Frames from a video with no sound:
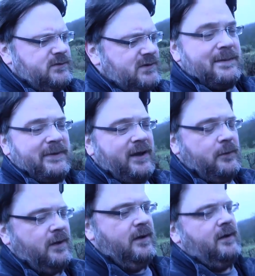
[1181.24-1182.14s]
Let me know,
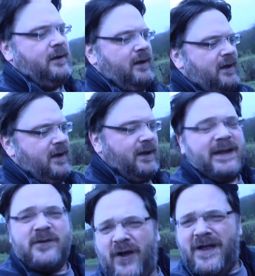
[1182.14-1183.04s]
and
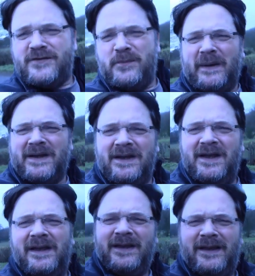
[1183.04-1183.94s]
if I have an opinion,
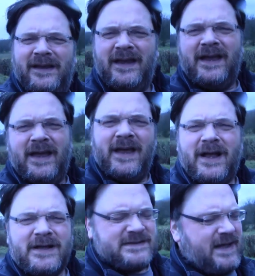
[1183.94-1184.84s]

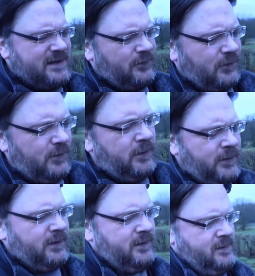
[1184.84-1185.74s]
I'll state it through.
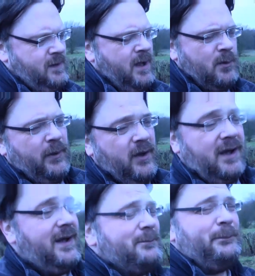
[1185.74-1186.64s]
But
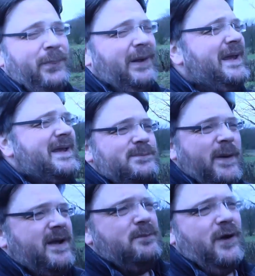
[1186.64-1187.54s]
please
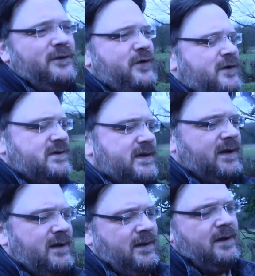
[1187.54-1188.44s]
bear in mind, folks,
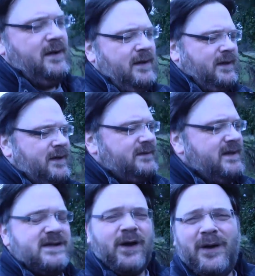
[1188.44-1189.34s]

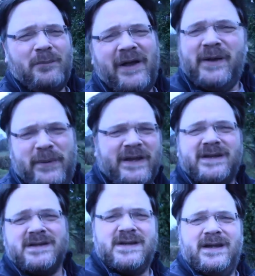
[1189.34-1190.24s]
these are my
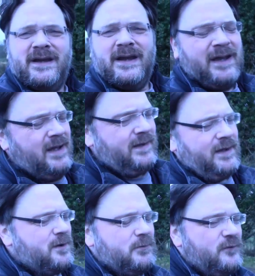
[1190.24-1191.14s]
opinions. They're
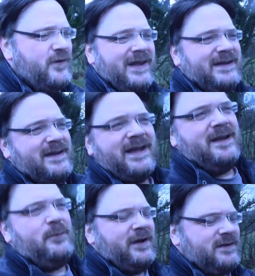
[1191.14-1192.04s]
no more valid than
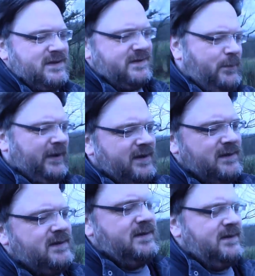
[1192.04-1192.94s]
anyone else's opinions.